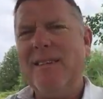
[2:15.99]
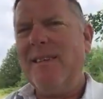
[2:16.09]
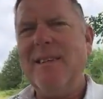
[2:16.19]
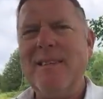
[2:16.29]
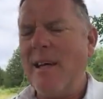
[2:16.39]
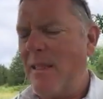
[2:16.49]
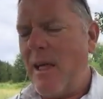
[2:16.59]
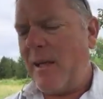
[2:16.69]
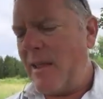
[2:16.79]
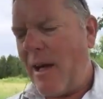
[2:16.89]
It's nothing
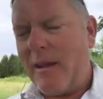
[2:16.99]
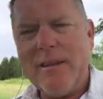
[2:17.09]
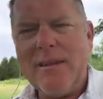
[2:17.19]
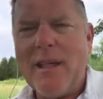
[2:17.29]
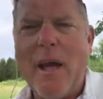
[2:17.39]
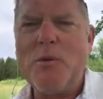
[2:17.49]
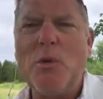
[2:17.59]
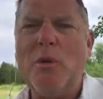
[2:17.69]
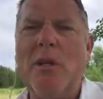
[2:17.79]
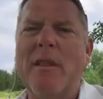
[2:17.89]
like that.
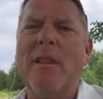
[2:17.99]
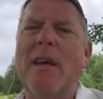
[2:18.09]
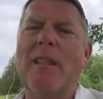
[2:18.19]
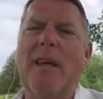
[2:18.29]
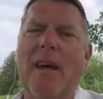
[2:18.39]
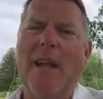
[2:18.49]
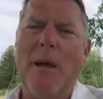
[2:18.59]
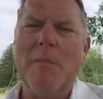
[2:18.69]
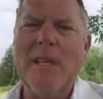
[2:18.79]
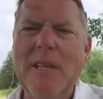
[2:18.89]
Absolutely nothing like that.
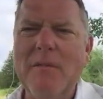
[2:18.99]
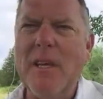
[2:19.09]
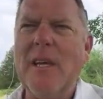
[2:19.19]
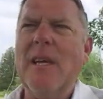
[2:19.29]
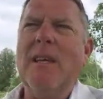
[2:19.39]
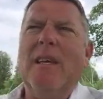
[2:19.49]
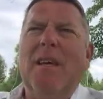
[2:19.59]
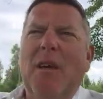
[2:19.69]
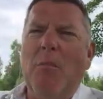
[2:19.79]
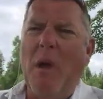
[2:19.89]
I'm leaving
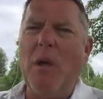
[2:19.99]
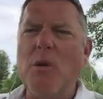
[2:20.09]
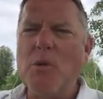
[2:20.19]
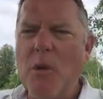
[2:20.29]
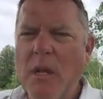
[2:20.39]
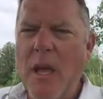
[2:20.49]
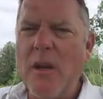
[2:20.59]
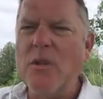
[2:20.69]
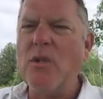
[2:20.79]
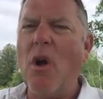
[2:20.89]
Baker's Green
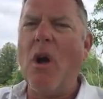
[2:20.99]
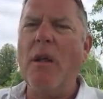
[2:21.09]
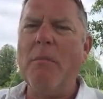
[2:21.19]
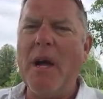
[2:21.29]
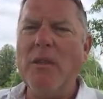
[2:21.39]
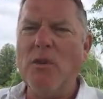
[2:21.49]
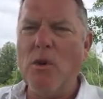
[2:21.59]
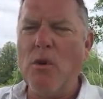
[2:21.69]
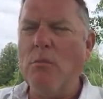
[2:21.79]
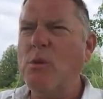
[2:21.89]
Acres on my
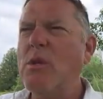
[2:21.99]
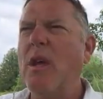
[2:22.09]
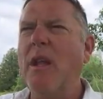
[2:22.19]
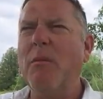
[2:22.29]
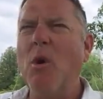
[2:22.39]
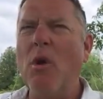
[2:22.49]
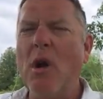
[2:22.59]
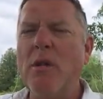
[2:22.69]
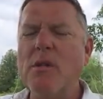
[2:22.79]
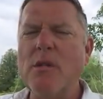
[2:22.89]
terms and I'm going
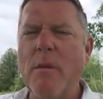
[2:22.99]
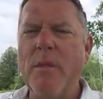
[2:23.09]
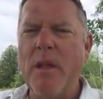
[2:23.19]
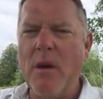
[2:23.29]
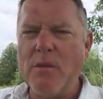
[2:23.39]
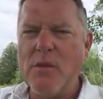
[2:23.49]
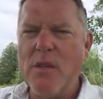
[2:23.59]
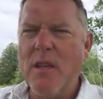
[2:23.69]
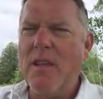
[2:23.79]
on to something else.